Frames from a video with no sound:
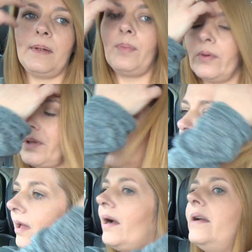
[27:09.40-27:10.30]
people,
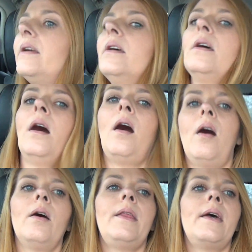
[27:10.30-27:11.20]
though, like
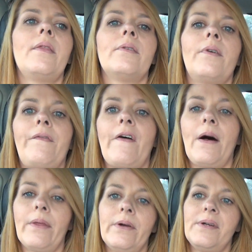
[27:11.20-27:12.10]
all the other
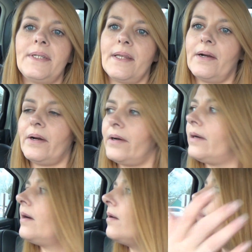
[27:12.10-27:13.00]
fathers, their
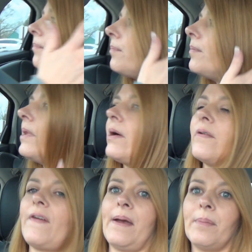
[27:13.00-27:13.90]

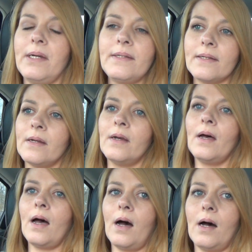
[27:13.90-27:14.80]
families,
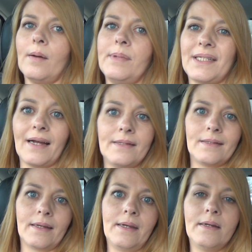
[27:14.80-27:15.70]

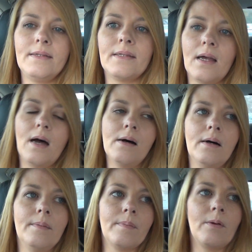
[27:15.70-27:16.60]
besides the kids,
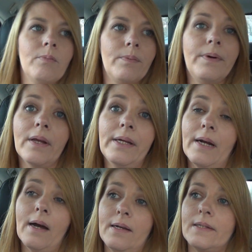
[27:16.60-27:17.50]
were really
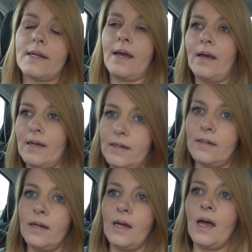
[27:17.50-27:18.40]
nice, and
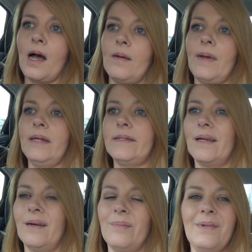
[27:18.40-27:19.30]
I made
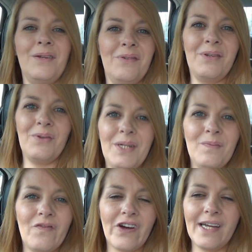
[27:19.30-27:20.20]
some new
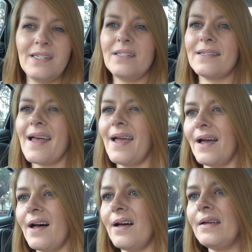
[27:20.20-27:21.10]
YouTube friends,
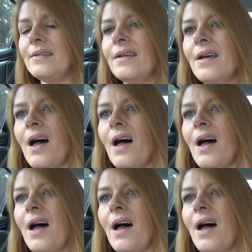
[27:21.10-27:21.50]
and